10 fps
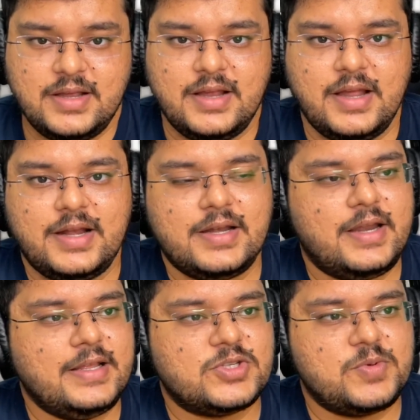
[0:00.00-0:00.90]
It
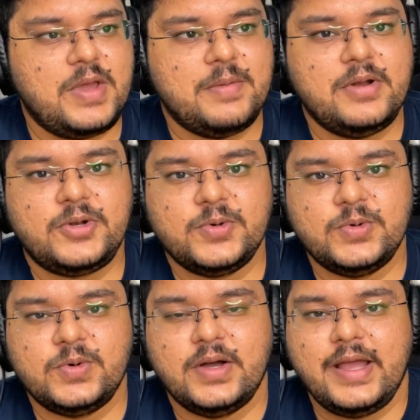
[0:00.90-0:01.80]
needs to be able
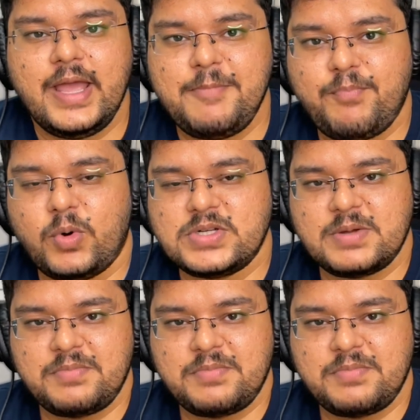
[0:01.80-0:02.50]
to import some